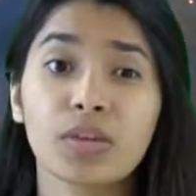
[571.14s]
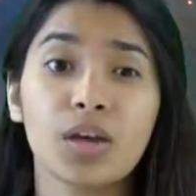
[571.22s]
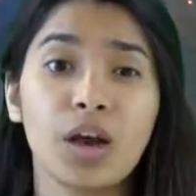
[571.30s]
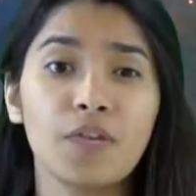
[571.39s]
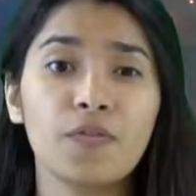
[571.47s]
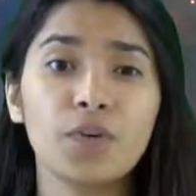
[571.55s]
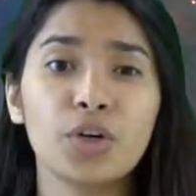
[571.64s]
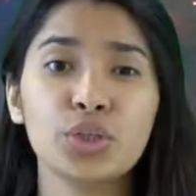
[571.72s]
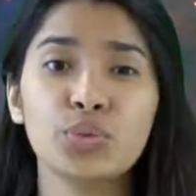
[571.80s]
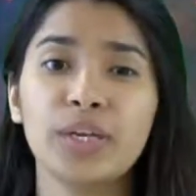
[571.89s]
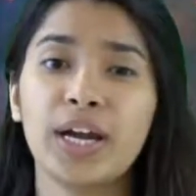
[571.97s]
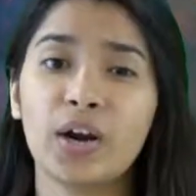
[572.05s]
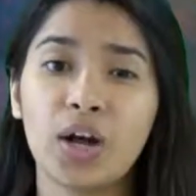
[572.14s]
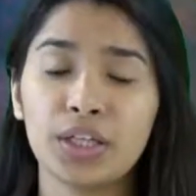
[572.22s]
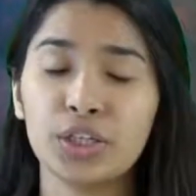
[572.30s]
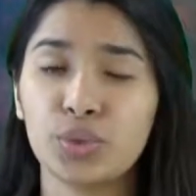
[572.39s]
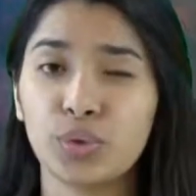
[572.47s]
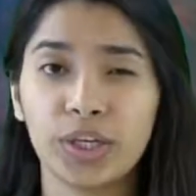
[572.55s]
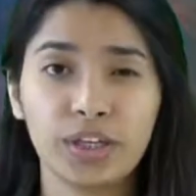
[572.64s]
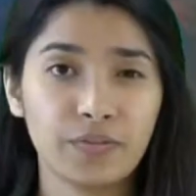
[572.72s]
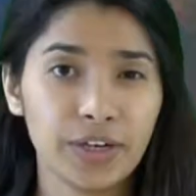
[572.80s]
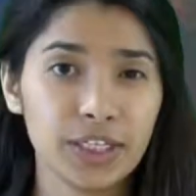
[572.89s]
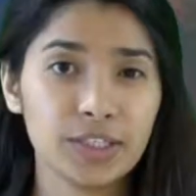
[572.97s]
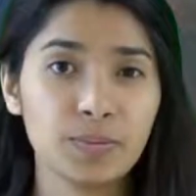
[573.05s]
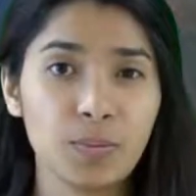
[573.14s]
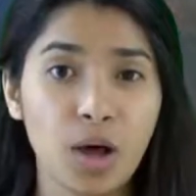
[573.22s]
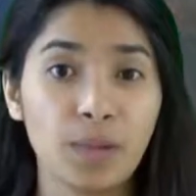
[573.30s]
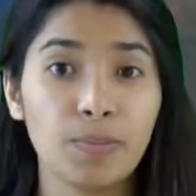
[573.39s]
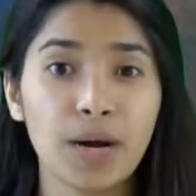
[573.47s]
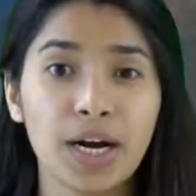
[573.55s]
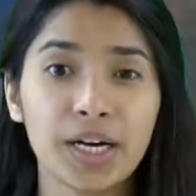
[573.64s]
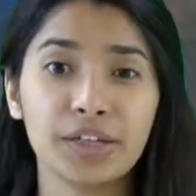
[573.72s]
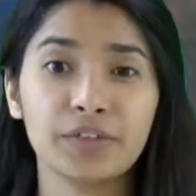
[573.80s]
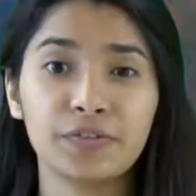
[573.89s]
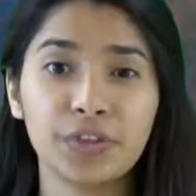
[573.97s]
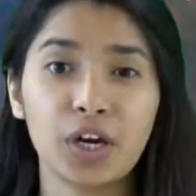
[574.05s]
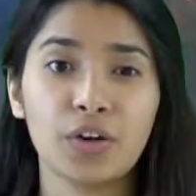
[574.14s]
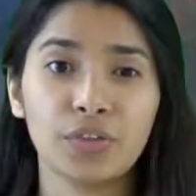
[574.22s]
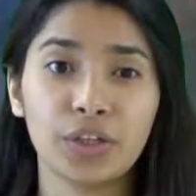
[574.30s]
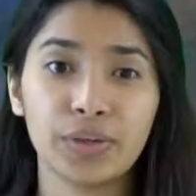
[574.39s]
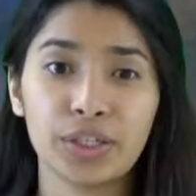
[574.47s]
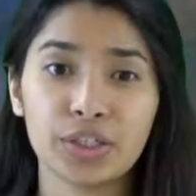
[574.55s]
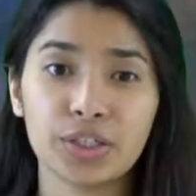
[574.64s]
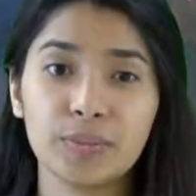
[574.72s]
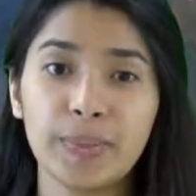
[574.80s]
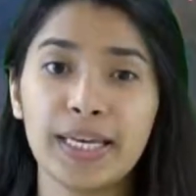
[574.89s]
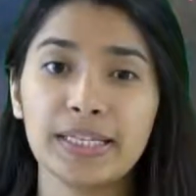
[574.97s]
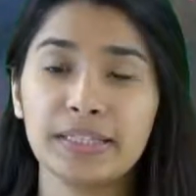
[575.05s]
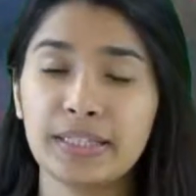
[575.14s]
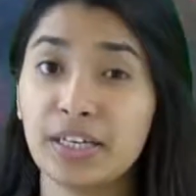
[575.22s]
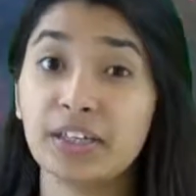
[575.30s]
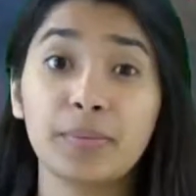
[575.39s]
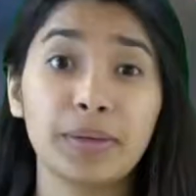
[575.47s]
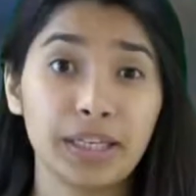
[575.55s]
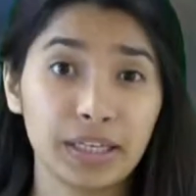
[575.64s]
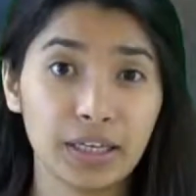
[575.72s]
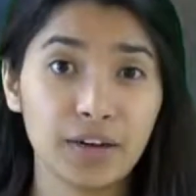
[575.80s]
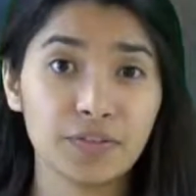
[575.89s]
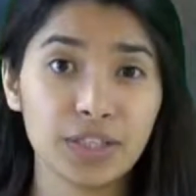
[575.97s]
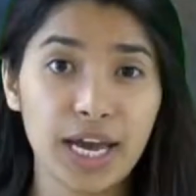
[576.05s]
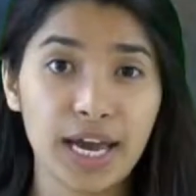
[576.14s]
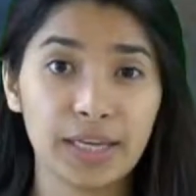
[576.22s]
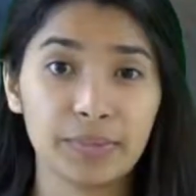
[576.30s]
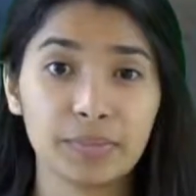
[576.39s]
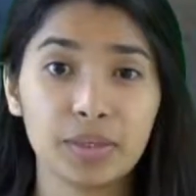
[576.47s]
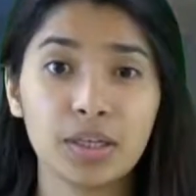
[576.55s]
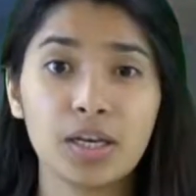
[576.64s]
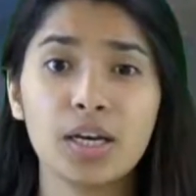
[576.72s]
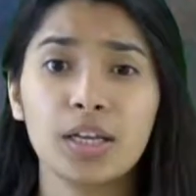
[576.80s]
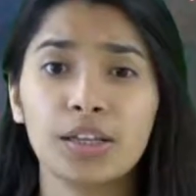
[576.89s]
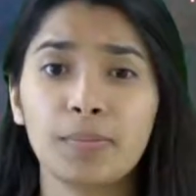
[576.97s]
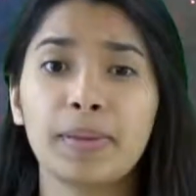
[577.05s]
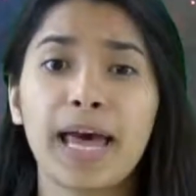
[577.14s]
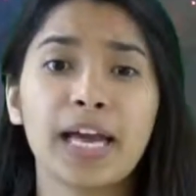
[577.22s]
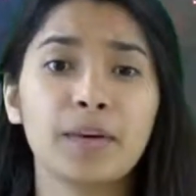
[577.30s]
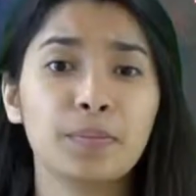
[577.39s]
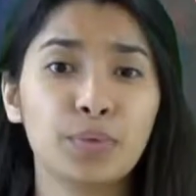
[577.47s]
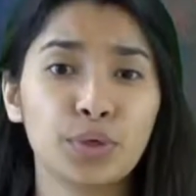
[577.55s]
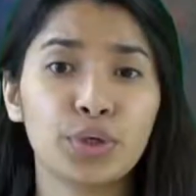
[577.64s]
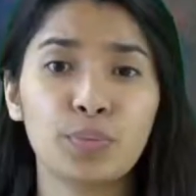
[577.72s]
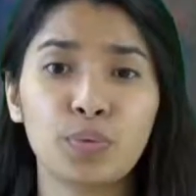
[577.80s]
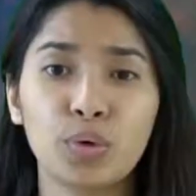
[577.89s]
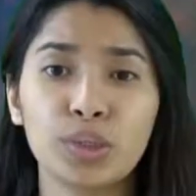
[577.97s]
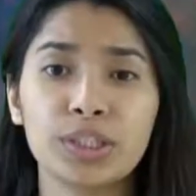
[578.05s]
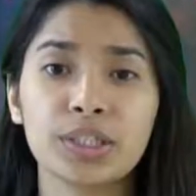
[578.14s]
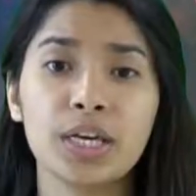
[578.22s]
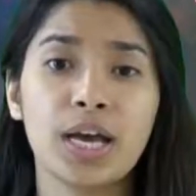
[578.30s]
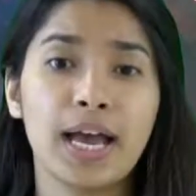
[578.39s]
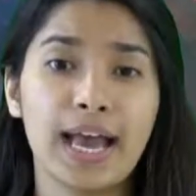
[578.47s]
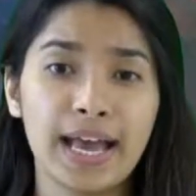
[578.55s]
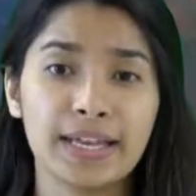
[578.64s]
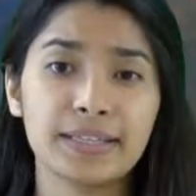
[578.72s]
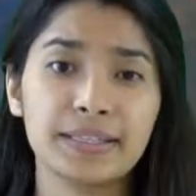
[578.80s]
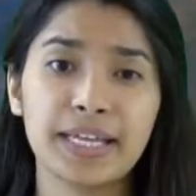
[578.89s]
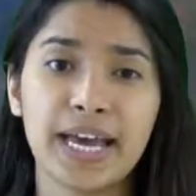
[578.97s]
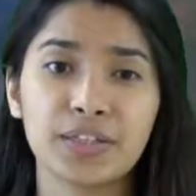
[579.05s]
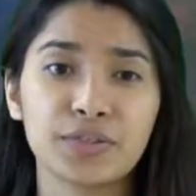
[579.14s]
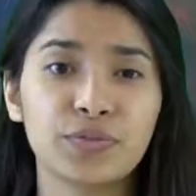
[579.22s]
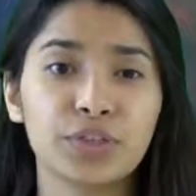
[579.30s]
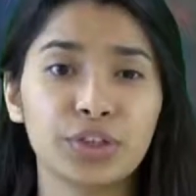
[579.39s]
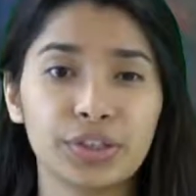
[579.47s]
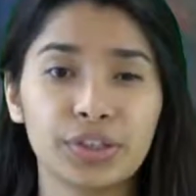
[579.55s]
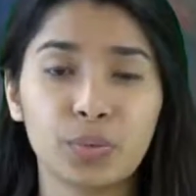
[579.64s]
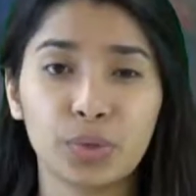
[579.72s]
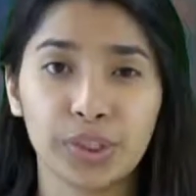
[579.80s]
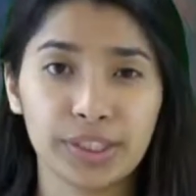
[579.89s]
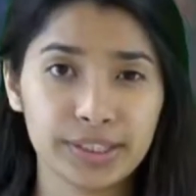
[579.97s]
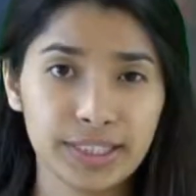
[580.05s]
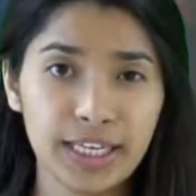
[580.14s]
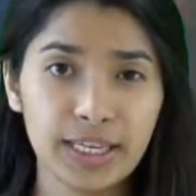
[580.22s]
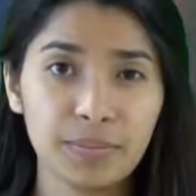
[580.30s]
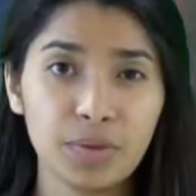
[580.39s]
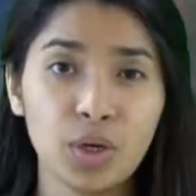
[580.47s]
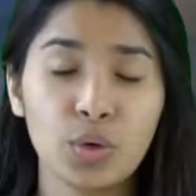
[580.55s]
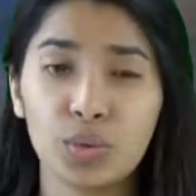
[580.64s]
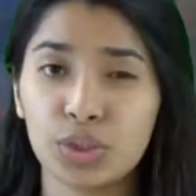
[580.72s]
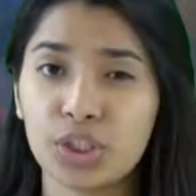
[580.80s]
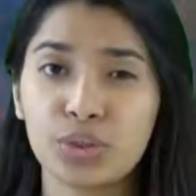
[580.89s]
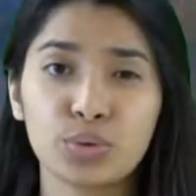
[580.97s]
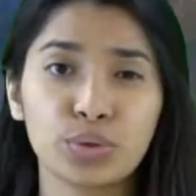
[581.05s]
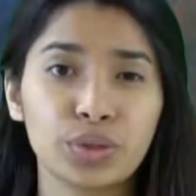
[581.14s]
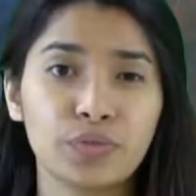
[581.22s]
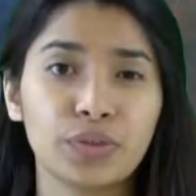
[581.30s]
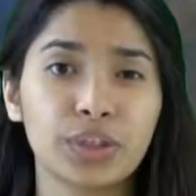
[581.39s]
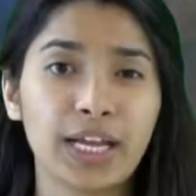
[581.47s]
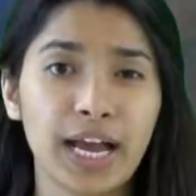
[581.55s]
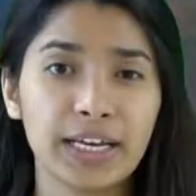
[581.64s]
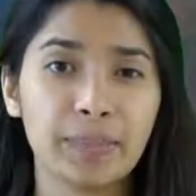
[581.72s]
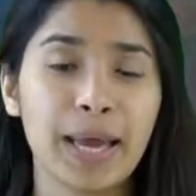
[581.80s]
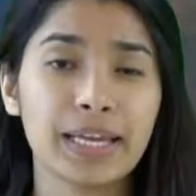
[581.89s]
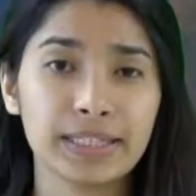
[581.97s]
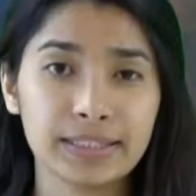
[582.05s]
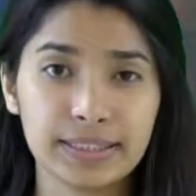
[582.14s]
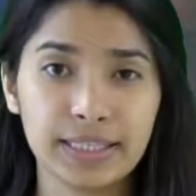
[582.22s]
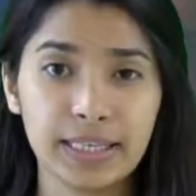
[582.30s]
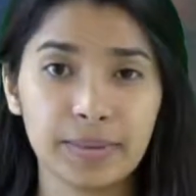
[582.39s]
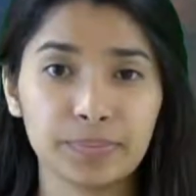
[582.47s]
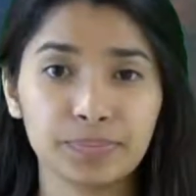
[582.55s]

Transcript: Of course, we are only showing a very small part of the configuration space near the beginning of time. The blackboard bold S stands for the word scheme, which is short for kinematic scheme.